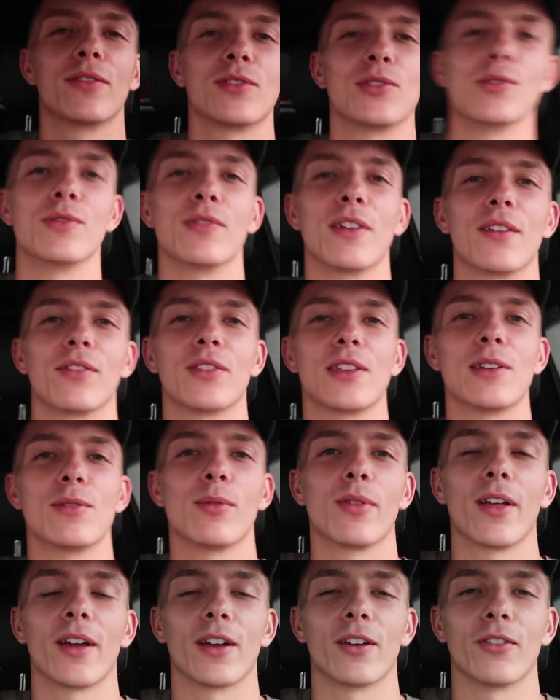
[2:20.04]
F two fifty
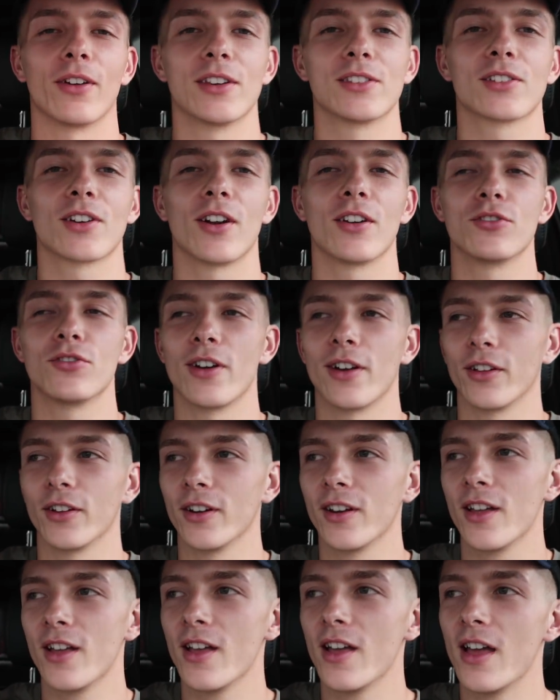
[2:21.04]
with like a race car
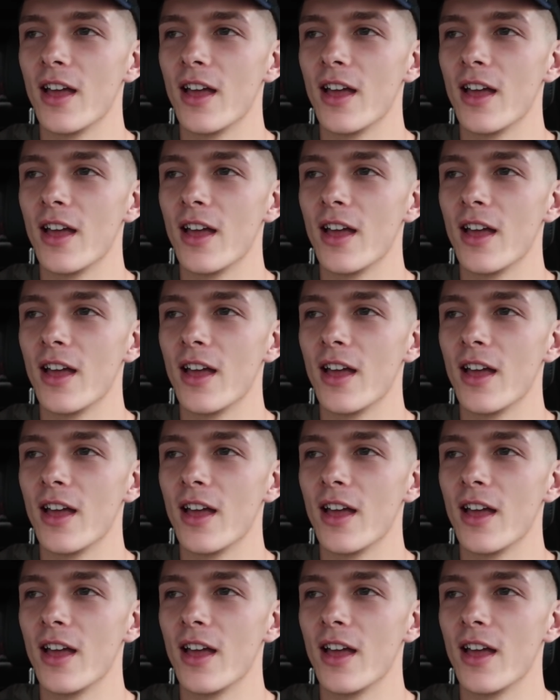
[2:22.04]
trailer,